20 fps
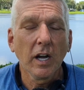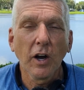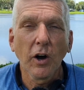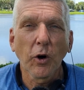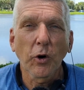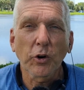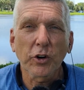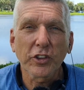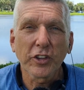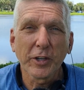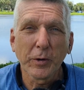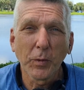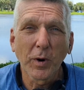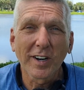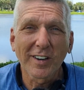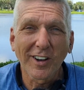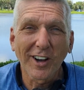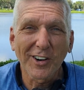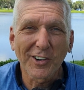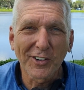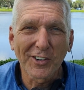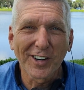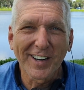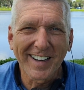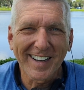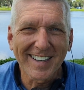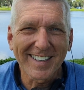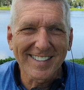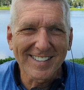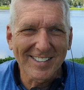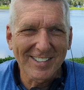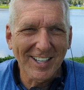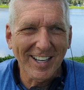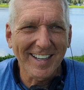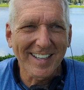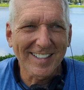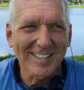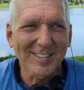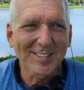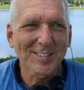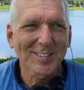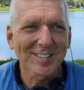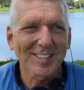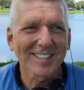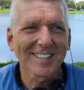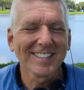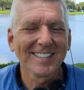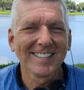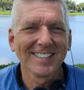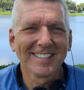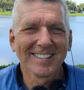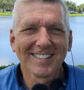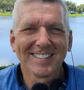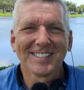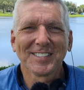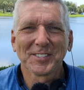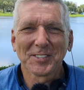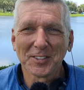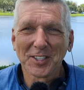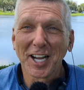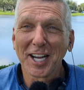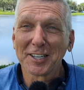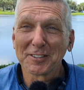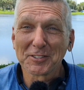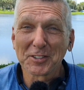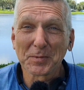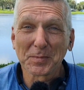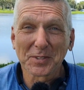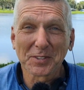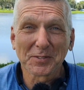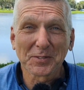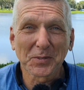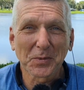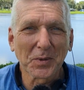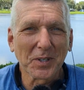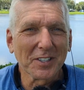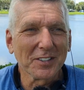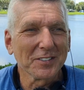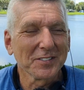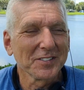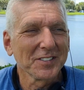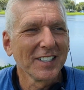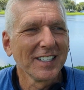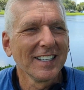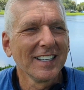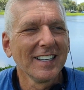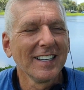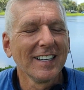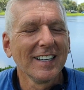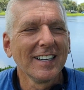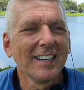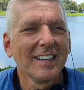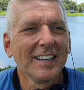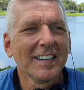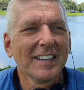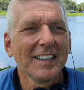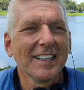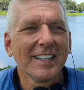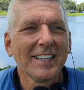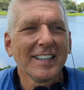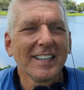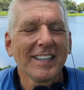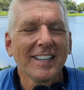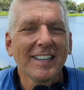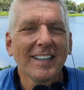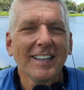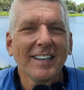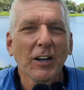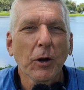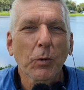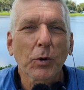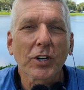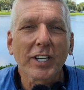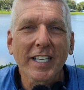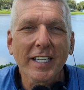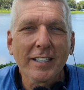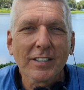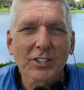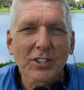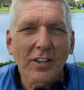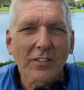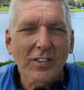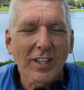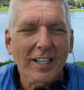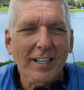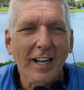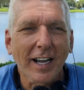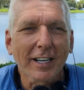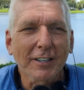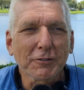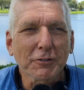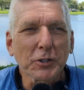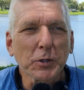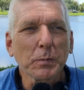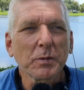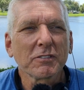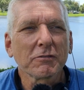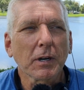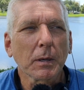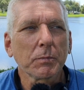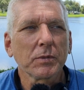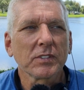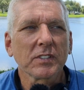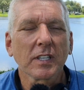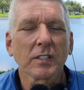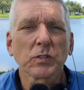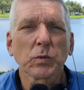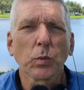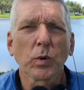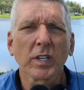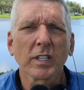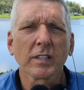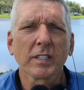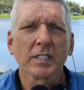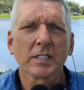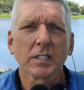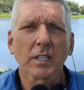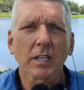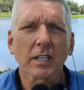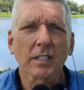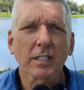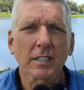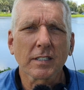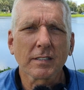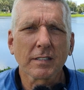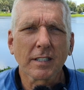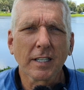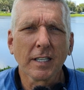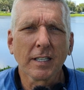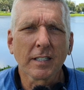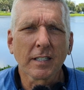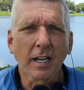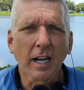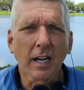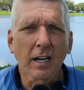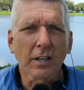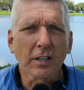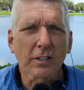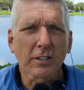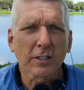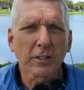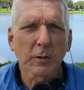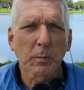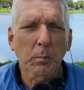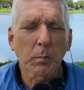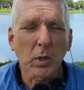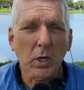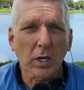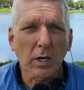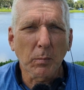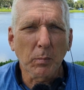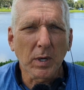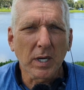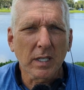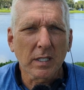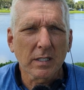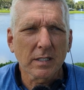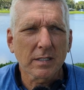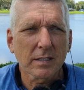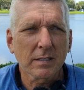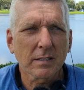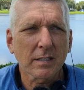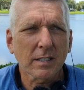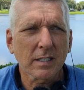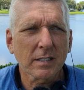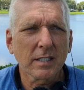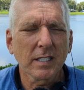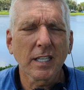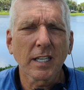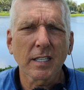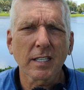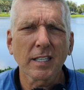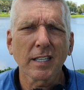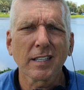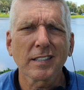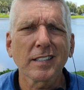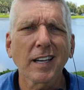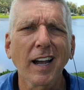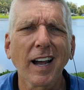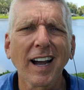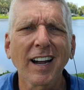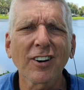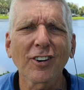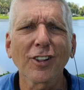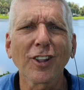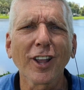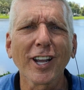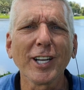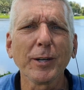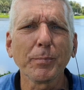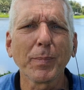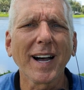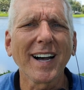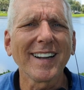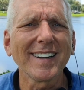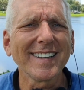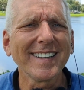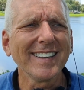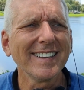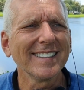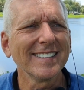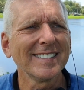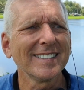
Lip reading: Or the 108 days into 9 groups of 12. Where each of the 9 groups represents one of the chakras in our Merkaba, our light body,